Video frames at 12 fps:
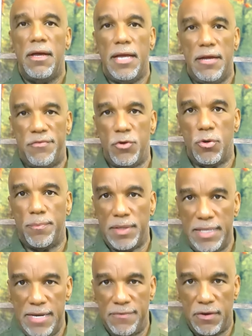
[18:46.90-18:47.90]
if you're a
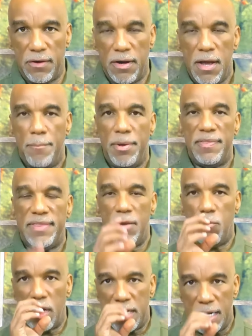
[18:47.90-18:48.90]
believer. But
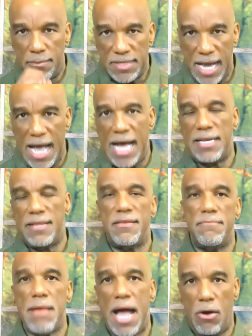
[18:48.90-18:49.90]
then what comes out of
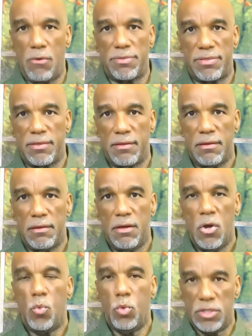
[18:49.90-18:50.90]
the mouth
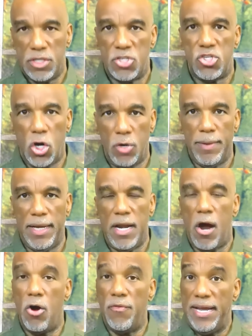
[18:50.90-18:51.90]
will determine,
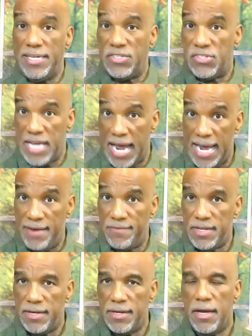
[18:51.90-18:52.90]
are they
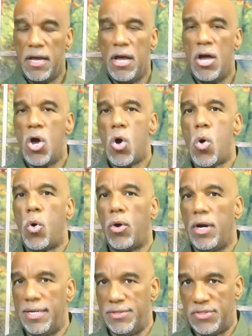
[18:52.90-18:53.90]
saved
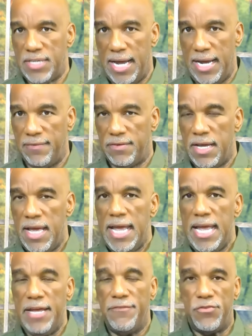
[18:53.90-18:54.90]
or unsaved?
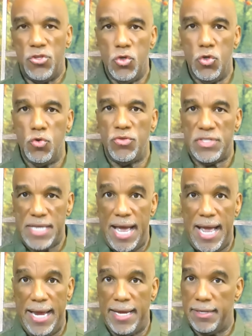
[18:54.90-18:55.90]
If you
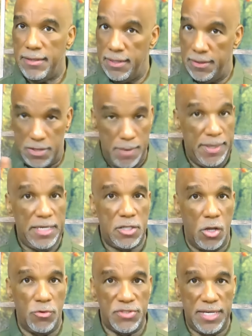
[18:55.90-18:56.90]
say, coming in
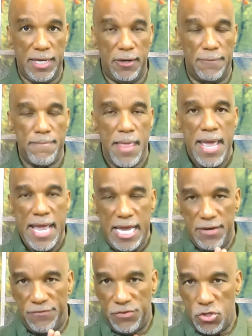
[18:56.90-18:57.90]
closing here,
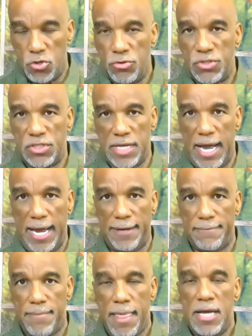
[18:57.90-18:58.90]
if you
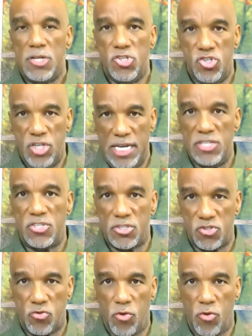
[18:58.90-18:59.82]
say Jesus